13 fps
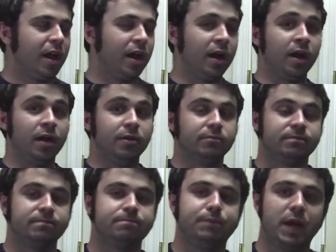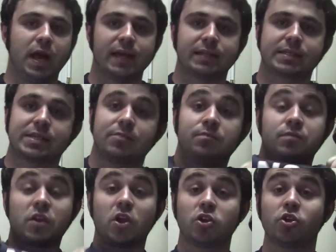But,
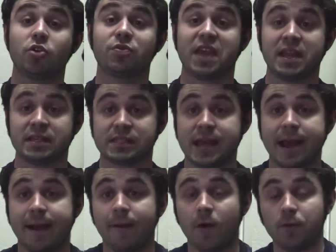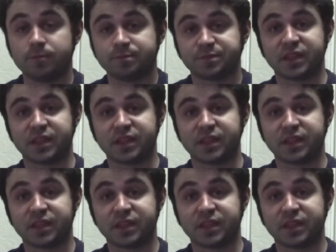good things now.